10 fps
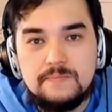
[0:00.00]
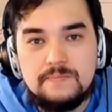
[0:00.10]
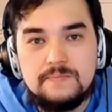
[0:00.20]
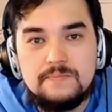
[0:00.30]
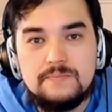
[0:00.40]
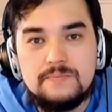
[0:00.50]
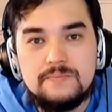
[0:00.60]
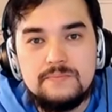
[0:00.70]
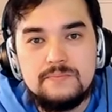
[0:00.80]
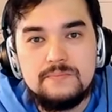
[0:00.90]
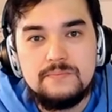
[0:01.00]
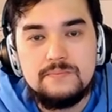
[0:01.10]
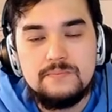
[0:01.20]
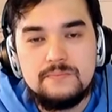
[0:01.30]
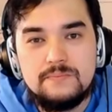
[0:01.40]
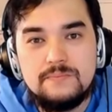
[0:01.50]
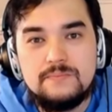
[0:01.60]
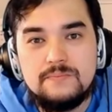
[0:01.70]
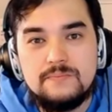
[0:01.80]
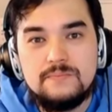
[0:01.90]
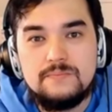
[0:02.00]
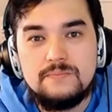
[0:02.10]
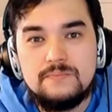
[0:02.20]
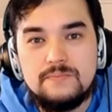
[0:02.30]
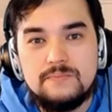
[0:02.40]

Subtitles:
(silent)